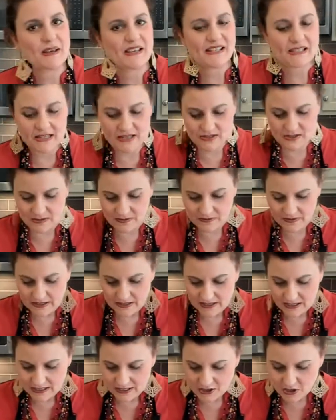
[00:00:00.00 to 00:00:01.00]
So I
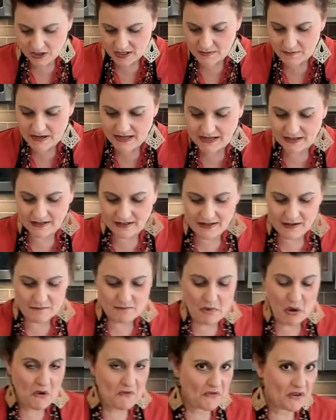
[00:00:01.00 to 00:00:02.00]
try to make a
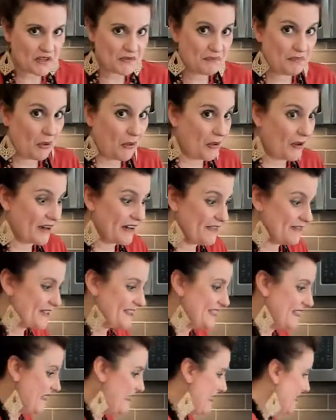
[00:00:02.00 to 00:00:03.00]
perfect pour every
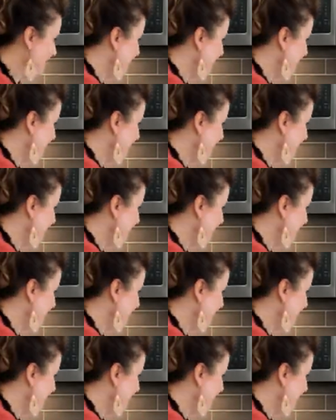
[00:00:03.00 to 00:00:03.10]
time.